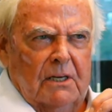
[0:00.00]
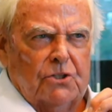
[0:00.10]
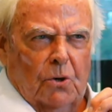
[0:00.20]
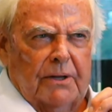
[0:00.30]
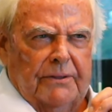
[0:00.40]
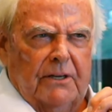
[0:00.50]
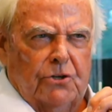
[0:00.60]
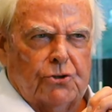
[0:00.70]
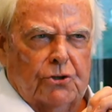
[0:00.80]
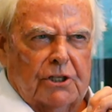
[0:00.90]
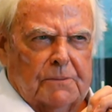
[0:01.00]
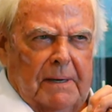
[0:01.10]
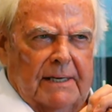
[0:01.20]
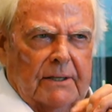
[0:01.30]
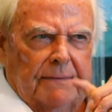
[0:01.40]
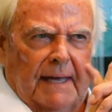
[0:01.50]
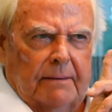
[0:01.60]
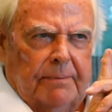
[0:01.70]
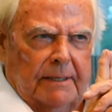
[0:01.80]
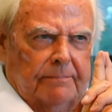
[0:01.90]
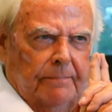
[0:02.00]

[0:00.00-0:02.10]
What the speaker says: So I think you should expand on that a bit.